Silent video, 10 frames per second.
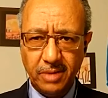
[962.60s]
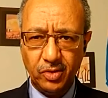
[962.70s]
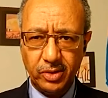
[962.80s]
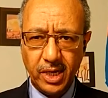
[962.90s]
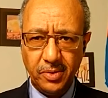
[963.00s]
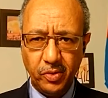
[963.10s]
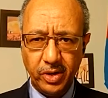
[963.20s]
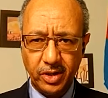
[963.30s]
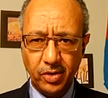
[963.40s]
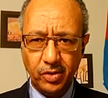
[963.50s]
to time, we
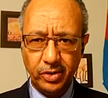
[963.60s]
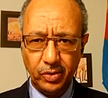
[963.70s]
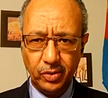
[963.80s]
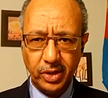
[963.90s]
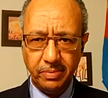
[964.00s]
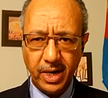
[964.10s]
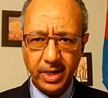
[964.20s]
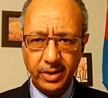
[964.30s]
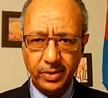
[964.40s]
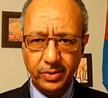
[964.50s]
are going to
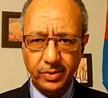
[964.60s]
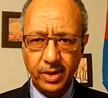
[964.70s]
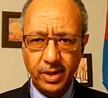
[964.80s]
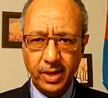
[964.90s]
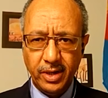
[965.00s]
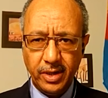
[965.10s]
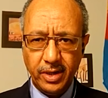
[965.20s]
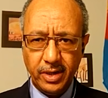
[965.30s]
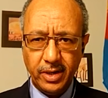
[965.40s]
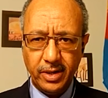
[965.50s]
remind you
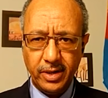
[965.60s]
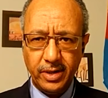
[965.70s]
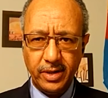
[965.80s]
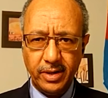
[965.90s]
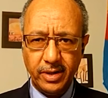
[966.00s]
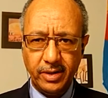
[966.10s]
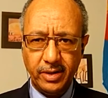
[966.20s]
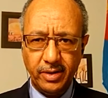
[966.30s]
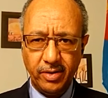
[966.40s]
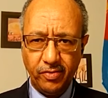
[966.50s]

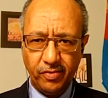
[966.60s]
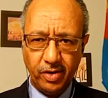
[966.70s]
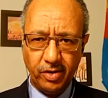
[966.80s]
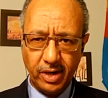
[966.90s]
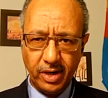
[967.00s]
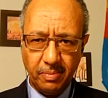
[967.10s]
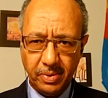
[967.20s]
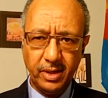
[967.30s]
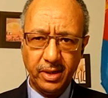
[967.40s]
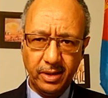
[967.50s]
of our
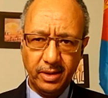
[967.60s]
appeal,